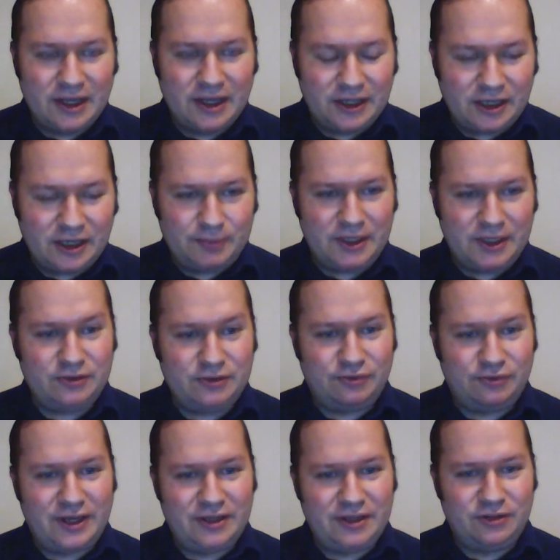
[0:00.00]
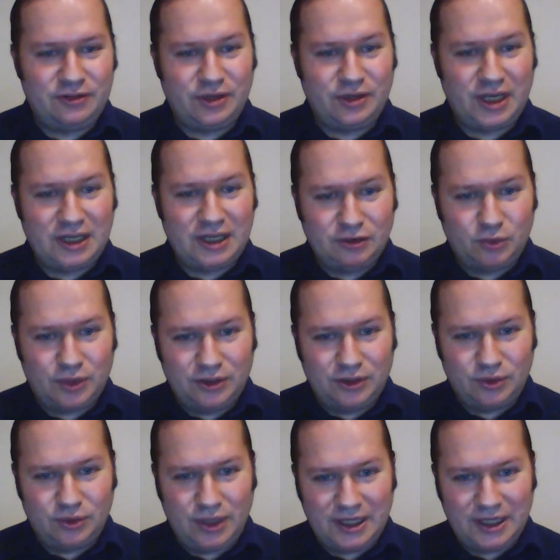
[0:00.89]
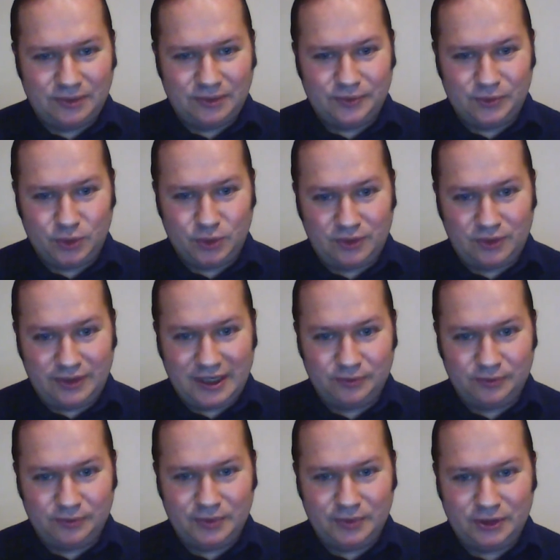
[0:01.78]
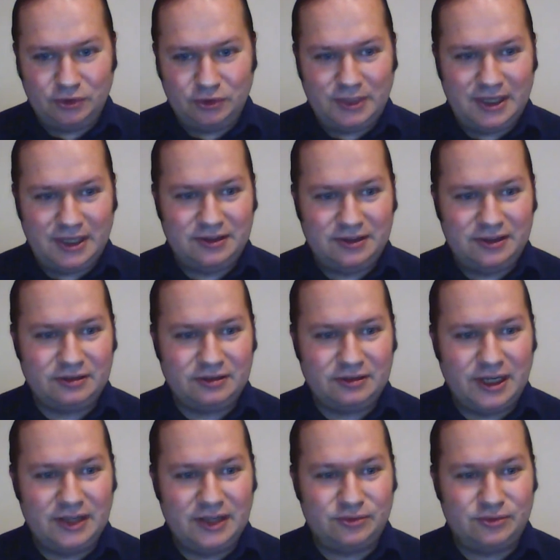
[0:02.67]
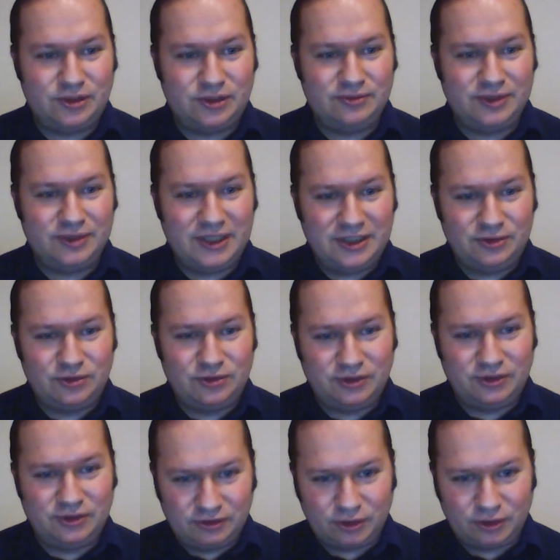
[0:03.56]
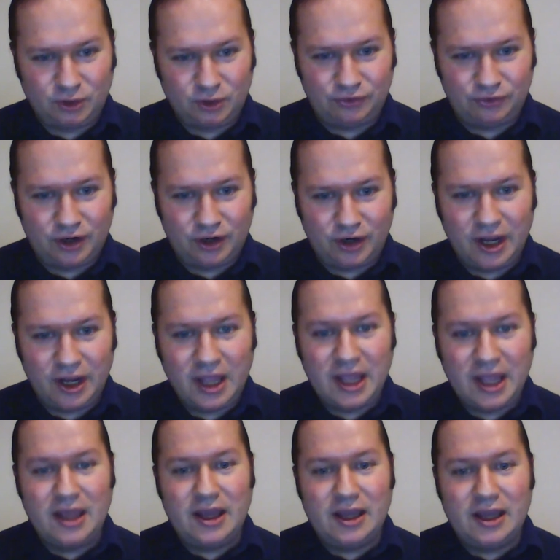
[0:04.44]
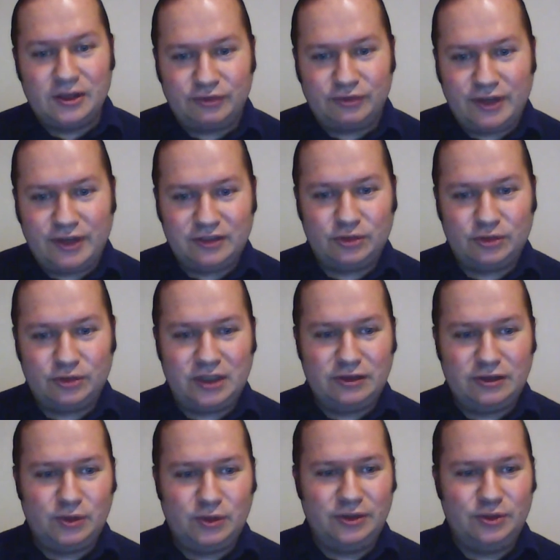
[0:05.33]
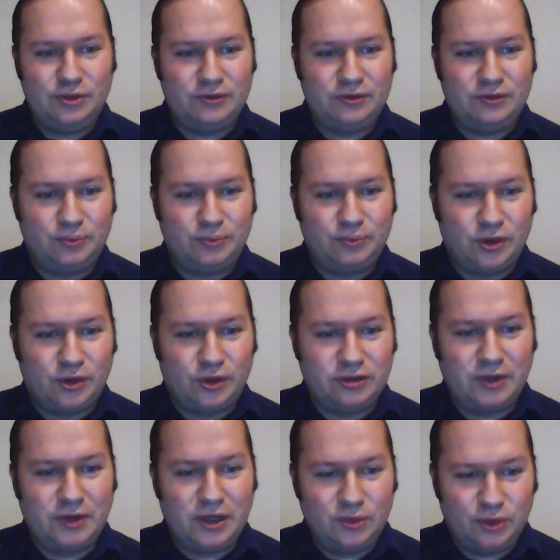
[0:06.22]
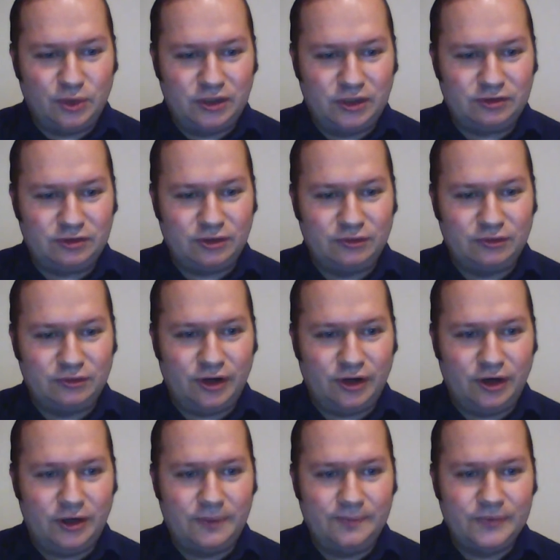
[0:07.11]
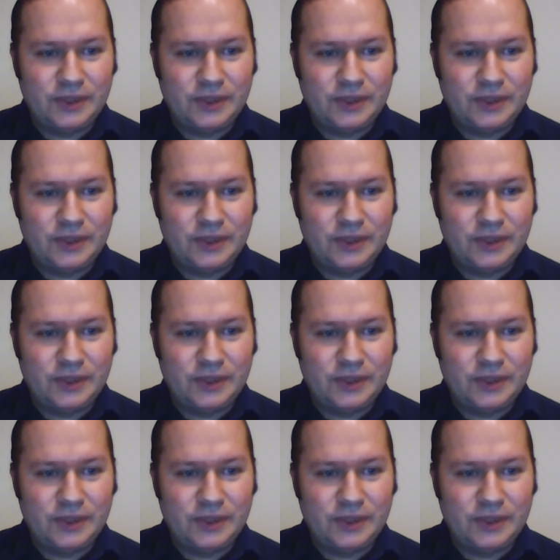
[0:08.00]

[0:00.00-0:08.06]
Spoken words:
And a big thank you to everyone who have helped me to make these live streams interesting so far, and thanks to everyone who have supported my work so far.